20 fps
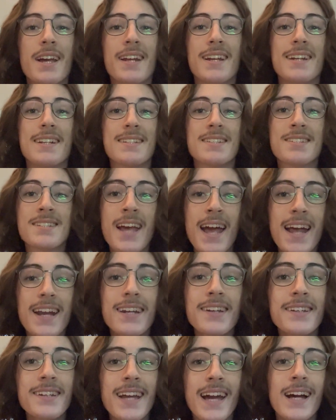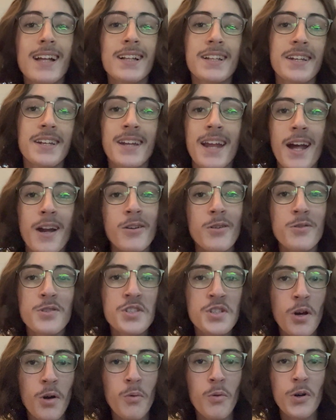in a 10-gallon nano
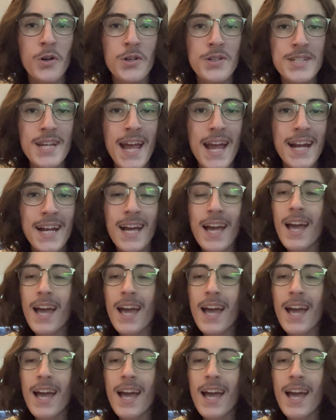saltwater tank.